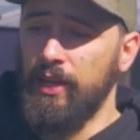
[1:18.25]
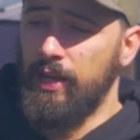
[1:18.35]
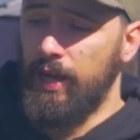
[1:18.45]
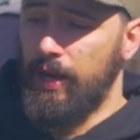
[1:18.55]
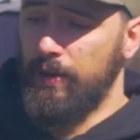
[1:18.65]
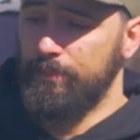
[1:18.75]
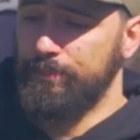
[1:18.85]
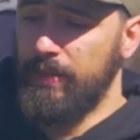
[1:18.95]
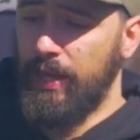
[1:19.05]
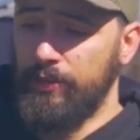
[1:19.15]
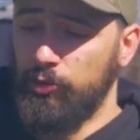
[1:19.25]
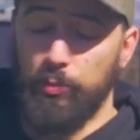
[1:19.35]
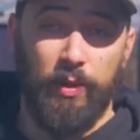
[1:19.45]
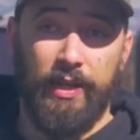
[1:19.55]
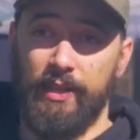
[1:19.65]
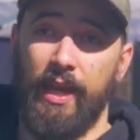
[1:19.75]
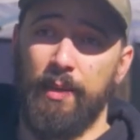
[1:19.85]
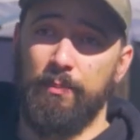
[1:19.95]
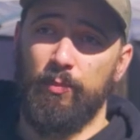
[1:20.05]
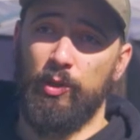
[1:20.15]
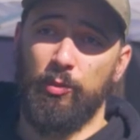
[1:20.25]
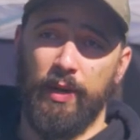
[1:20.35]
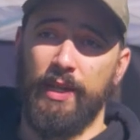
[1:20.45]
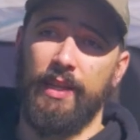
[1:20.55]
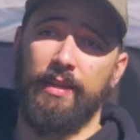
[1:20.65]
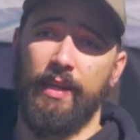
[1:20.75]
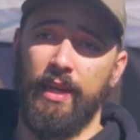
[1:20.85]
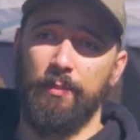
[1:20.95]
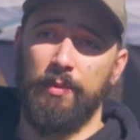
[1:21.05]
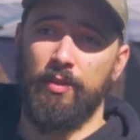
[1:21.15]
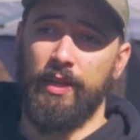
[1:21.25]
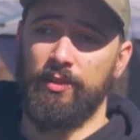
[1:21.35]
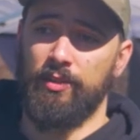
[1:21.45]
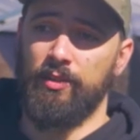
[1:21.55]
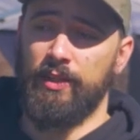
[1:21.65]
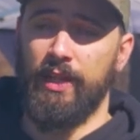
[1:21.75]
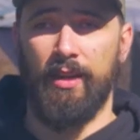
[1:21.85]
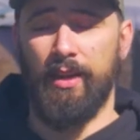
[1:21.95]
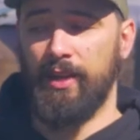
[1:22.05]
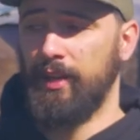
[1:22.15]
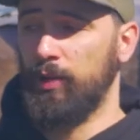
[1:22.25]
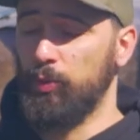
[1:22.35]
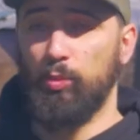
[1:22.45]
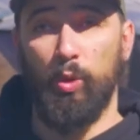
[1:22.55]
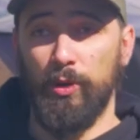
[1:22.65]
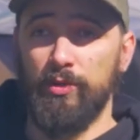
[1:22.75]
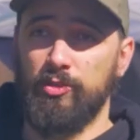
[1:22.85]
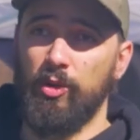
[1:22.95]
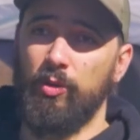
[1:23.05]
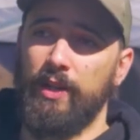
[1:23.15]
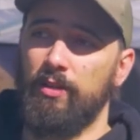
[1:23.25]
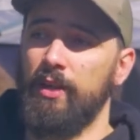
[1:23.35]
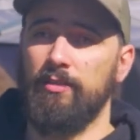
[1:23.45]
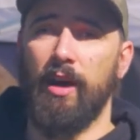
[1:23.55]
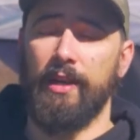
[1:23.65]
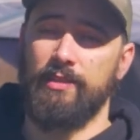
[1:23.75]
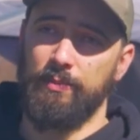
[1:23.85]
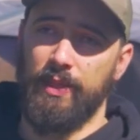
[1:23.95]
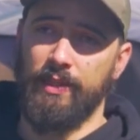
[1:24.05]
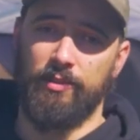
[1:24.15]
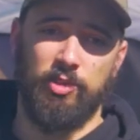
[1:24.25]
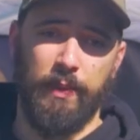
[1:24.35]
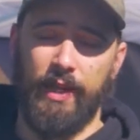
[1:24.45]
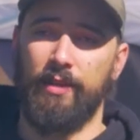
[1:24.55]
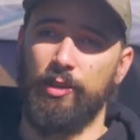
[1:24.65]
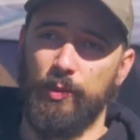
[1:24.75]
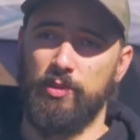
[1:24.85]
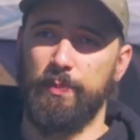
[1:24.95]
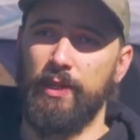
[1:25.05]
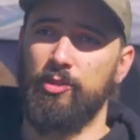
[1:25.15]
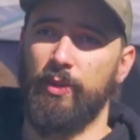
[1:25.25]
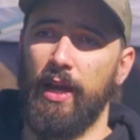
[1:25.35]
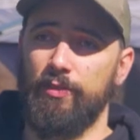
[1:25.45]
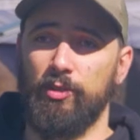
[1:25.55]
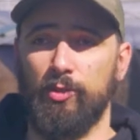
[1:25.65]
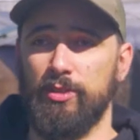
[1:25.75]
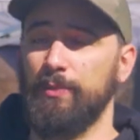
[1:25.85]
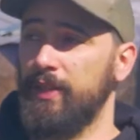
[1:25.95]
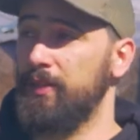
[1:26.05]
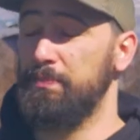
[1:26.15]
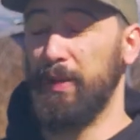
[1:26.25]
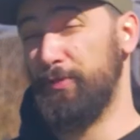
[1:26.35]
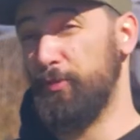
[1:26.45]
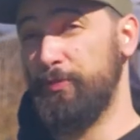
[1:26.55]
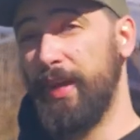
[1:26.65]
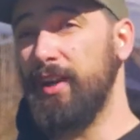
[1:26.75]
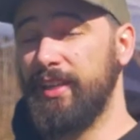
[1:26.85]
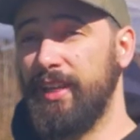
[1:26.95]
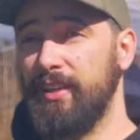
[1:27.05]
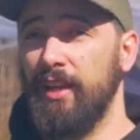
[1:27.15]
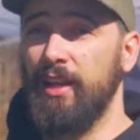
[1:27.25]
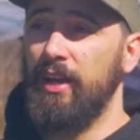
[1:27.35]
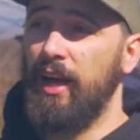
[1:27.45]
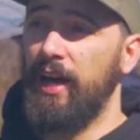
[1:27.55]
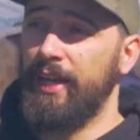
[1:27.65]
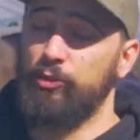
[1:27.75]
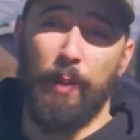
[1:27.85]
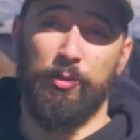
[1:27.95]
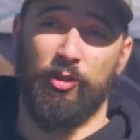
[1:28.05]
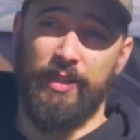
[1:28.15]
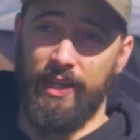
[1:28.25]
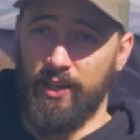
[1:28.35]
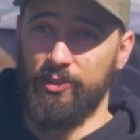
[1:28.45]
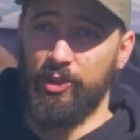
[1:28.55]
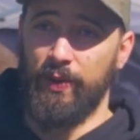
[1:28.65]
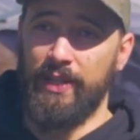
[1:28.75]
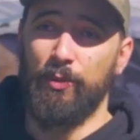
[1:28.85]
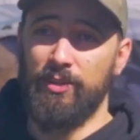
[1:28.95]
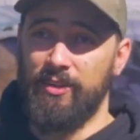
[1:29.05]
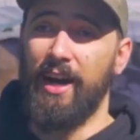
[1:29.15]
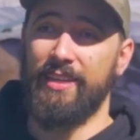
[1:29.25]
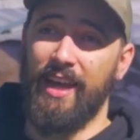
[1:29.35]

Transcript: um, and you'll play a game. When you play that game, you'll either get uh, a reward, so it'll unlock something, it'll spit out a USB drive, it'll do something. But if you failed it, uh, it dropped a grenade on you and it would lock